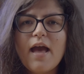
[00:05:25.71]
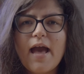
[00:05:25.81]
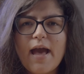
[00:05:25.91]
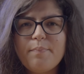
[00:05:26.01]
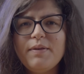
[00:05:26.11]

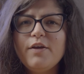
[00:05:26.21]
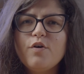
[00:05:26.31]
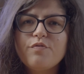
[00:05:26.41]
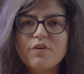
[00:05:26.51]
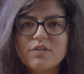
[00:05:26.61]
Happily
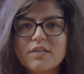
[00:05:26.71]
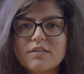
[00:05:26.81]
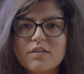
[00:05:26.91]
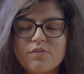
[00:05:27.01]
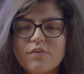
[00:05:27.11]
go for a
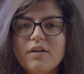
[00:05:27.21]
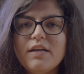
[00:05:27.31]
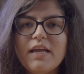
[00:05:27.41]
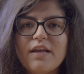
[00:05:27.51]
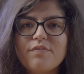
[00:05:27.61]

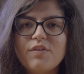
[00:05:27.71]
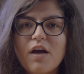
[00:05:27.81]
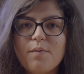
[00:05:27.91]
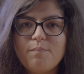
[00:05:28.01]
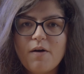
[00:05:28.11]
600 if
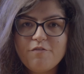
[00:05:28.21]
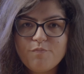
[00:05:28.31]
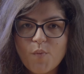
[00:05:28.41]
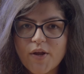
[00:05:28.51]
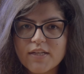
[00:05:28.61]
the
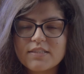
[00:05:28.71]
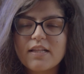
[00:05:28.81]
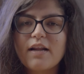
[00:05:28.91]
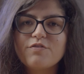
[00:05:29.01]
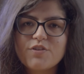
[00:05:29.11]
above points
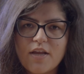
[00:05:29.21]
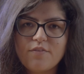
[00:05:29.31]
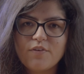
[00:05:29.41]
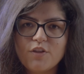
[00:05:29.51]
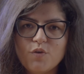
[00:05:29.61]
that I've
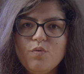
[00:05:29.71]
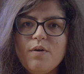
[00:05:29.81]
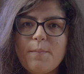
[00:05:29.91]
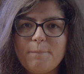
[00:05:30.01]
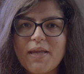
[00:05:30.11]
shared with
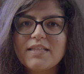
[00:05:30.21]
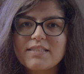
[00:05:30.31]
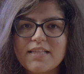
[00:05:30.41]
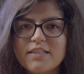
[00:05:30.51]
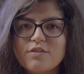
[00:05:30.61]
you make
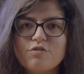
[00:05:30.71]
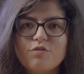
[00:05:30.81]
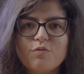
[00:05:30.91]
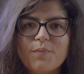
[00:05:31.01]
sense to you.